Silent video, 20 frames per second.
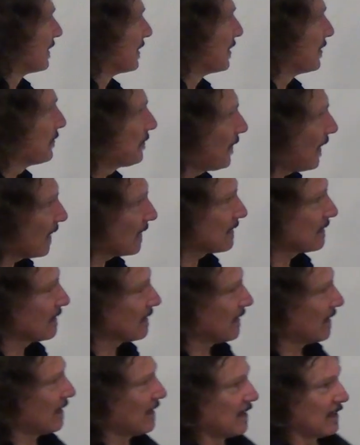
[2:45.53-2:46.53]
In fact,
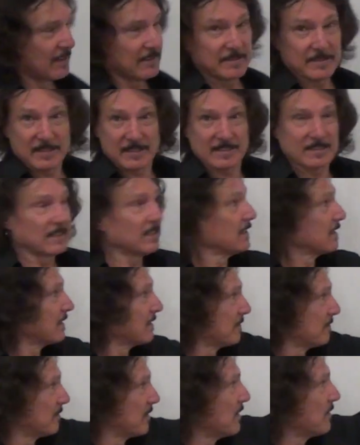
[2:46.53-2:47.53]

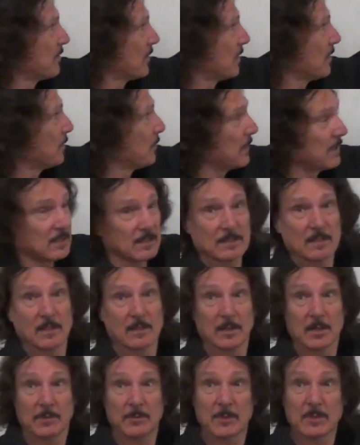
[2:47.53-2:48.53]
if we
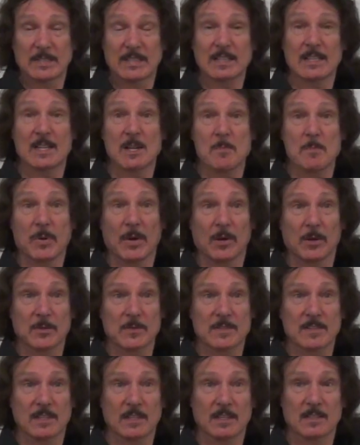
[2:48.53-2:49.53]
didn't
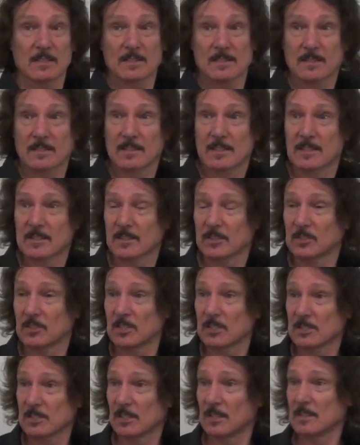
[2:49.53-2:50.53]
impose these
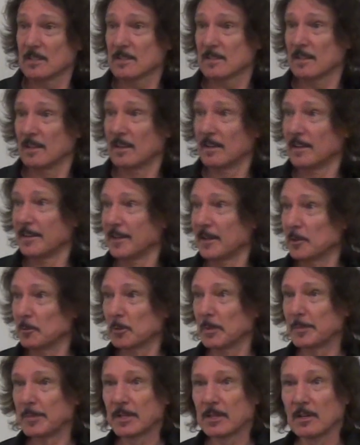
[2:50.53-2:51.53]
conditions, it
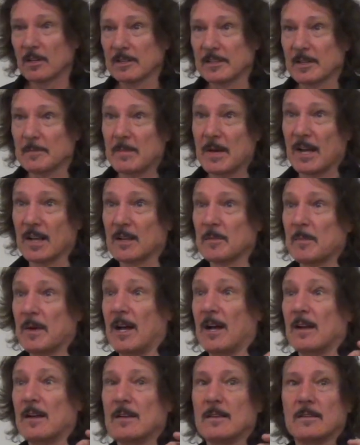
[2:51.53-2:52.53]
would be called a
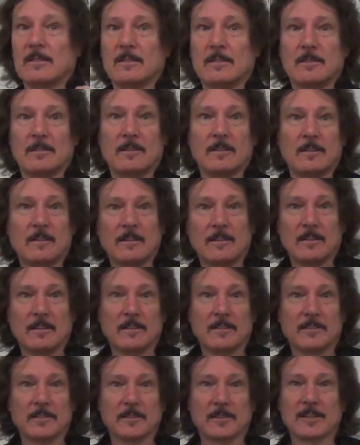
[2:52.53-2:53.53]
magma.
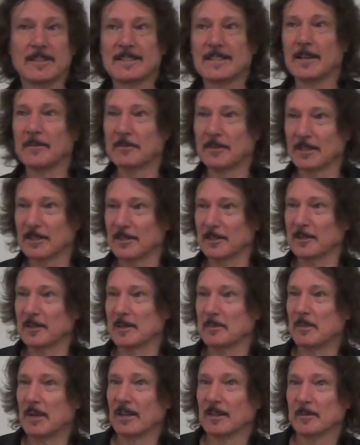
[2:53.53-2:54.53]
There's something called a
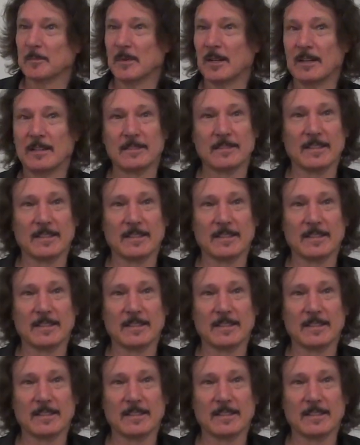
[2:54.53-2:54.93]
magma.